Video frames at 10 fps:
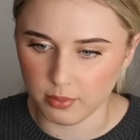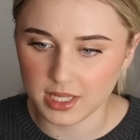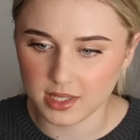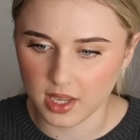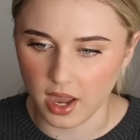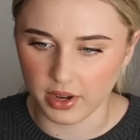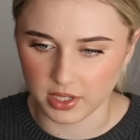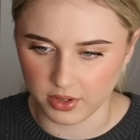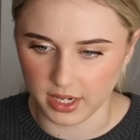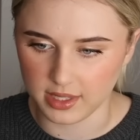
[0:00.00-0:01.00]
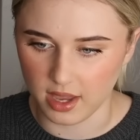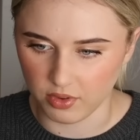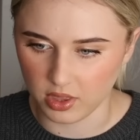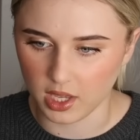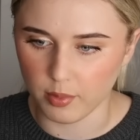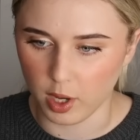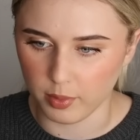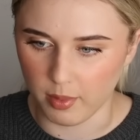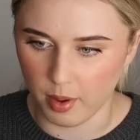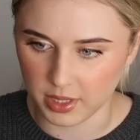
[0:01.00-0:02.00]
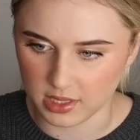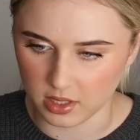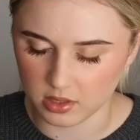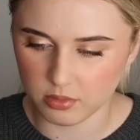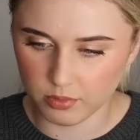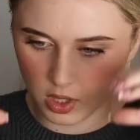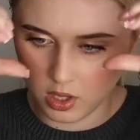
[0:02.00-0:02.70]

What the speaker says: mischaracterized everything about me and my business.